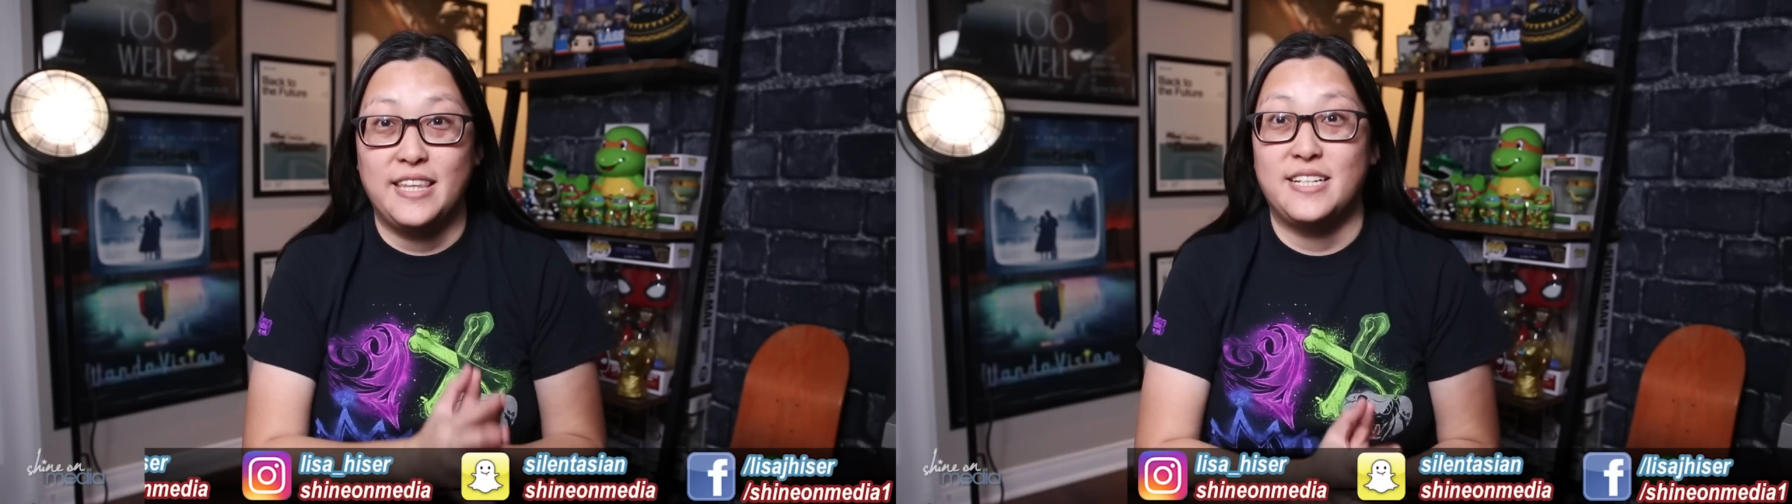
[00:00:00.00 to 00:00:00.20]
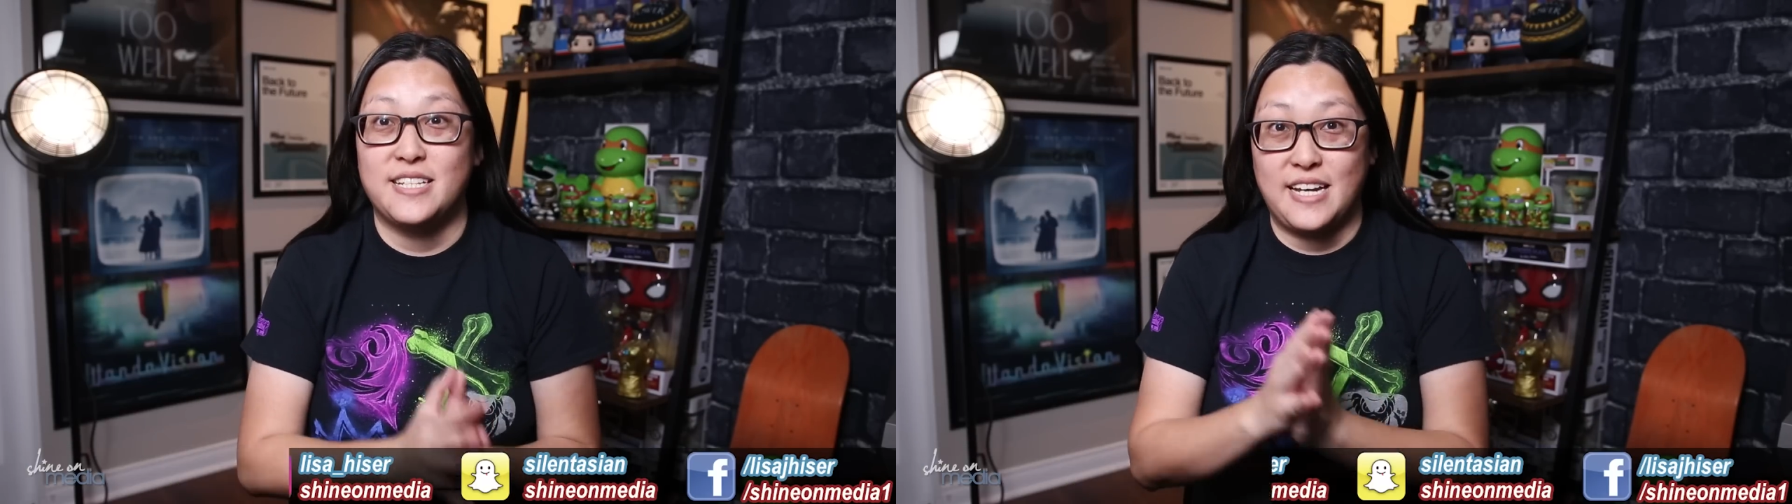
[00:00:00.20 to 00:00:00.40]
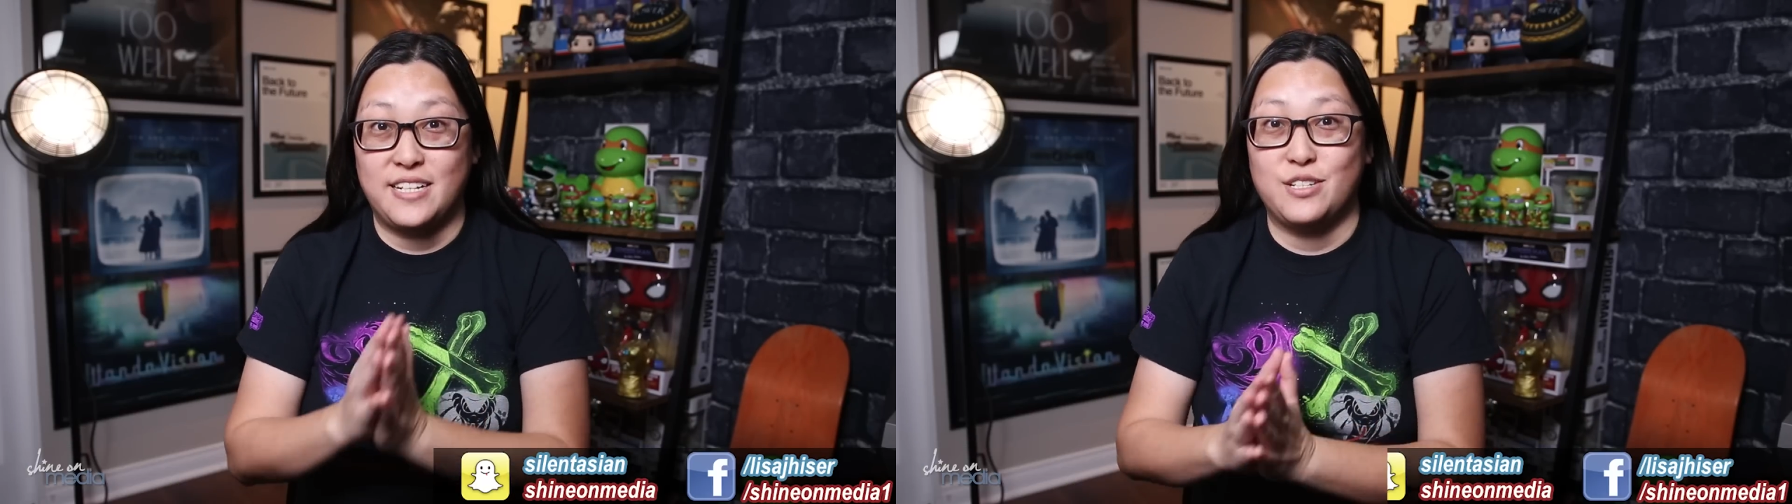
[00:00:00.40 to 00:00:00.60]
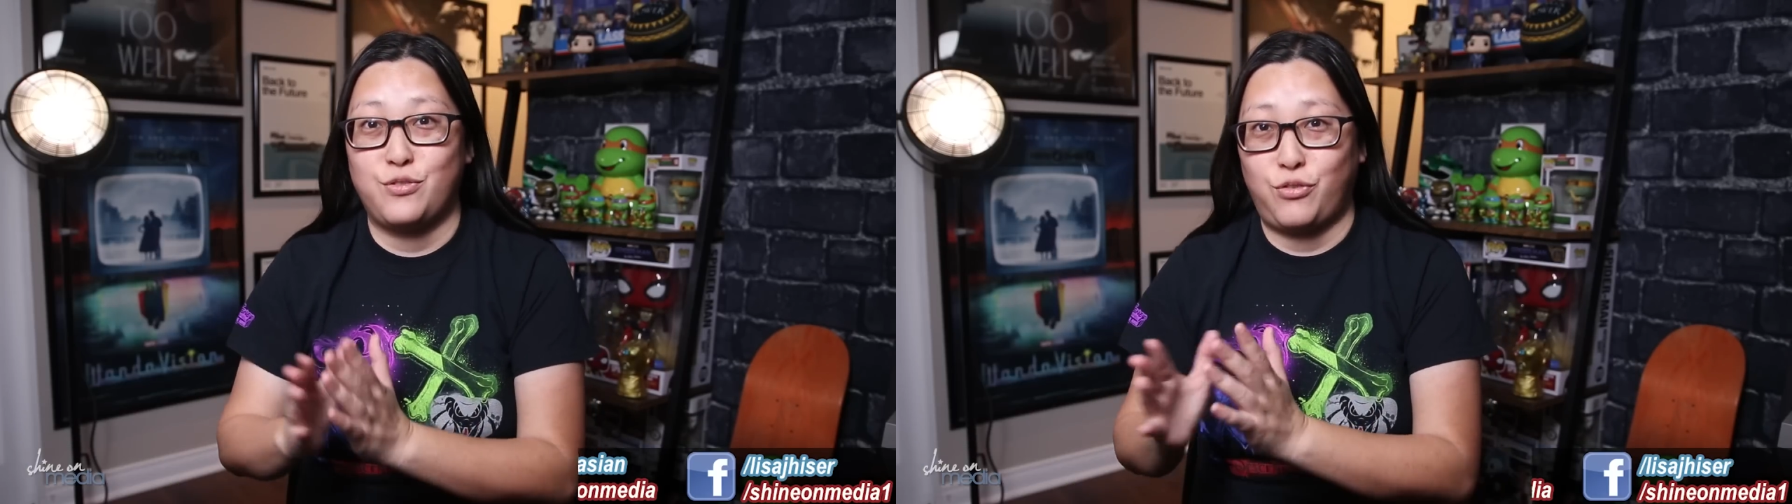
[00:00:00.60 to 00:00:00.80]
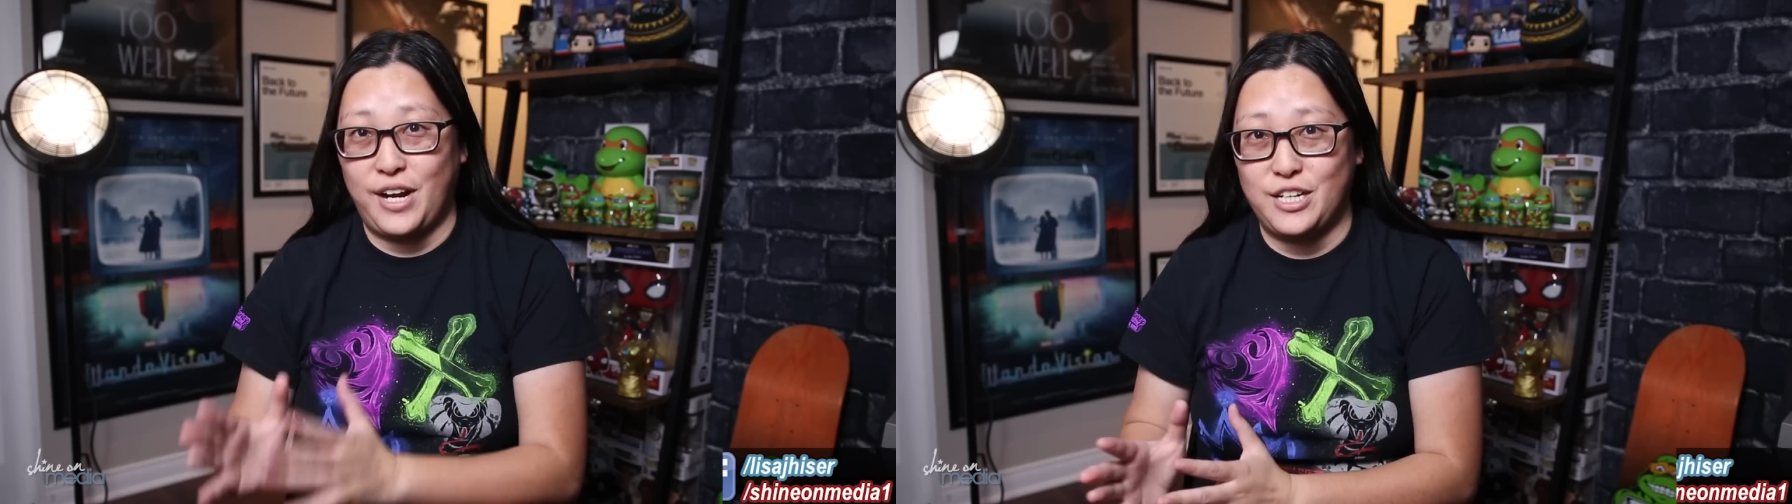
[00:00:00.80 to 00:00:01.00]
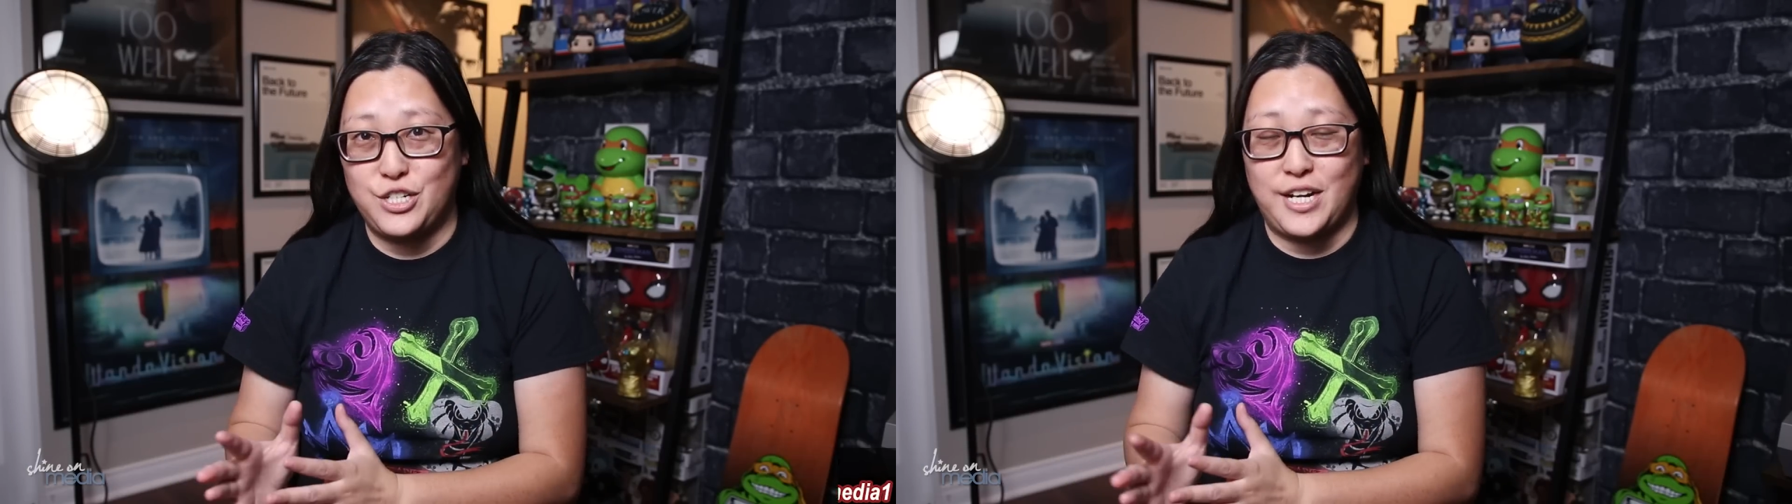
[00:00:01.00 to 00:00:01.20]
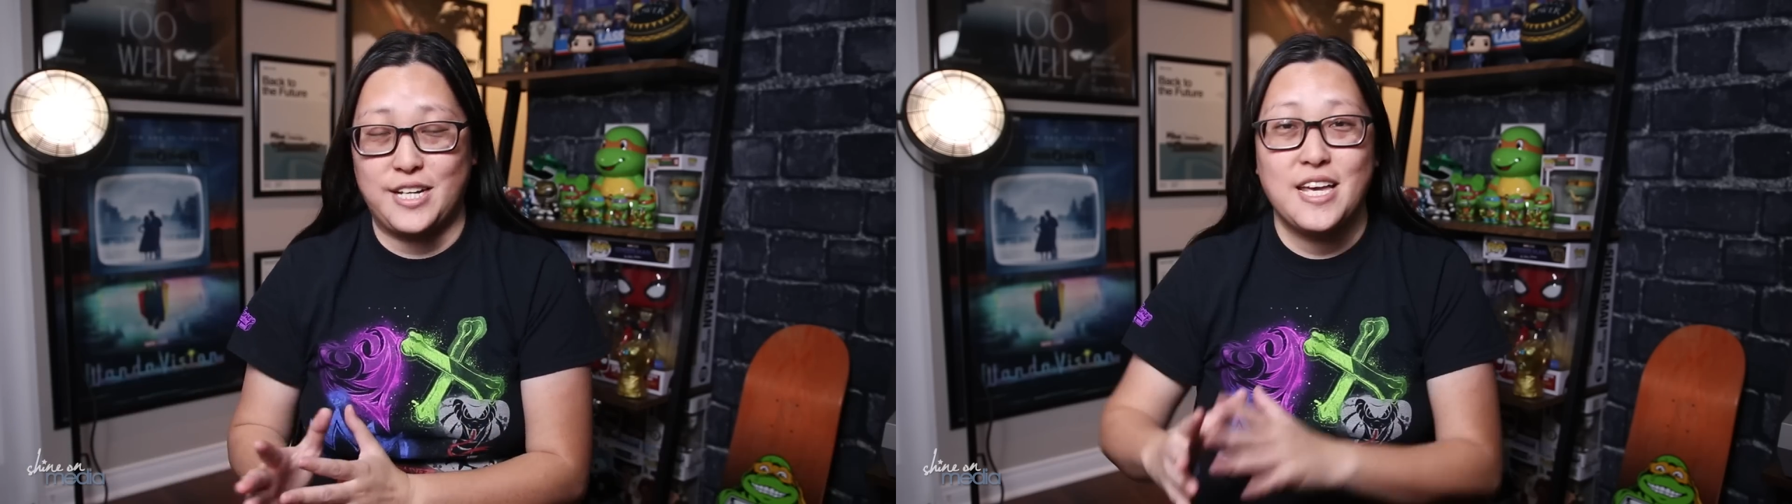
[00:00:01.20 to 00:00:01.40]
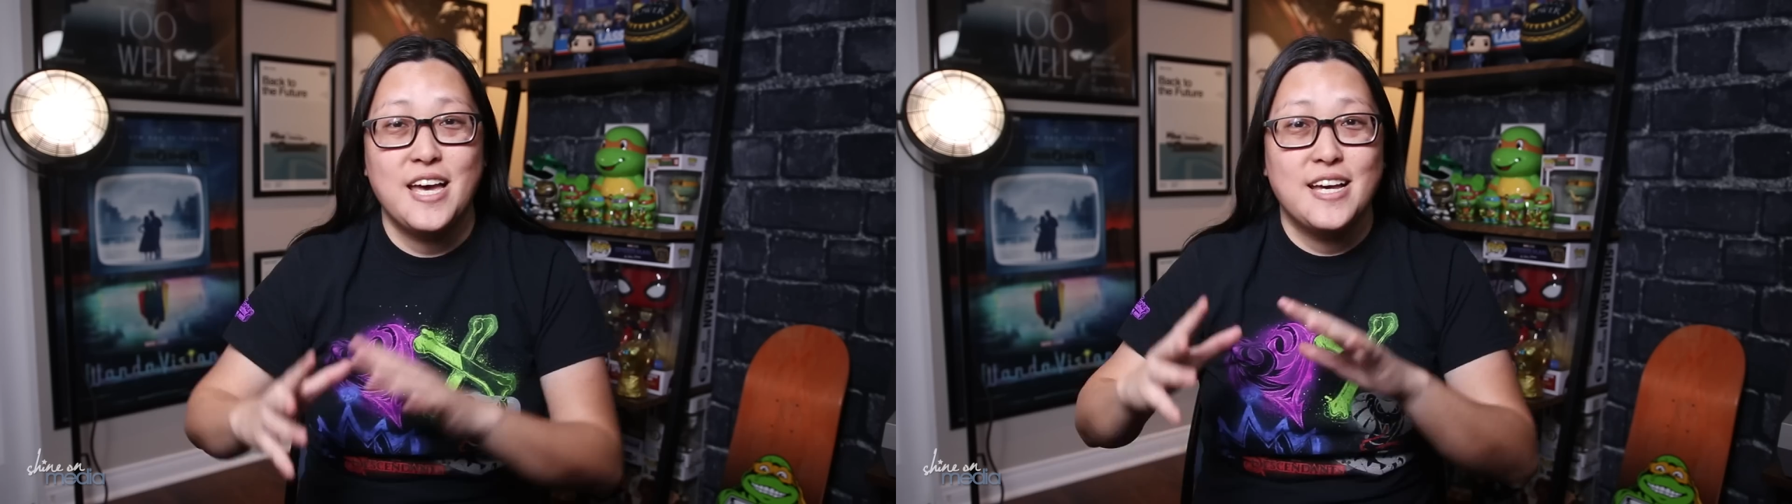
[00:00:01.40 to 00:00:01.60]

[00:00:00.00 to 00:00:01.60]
in the Descendants franchise.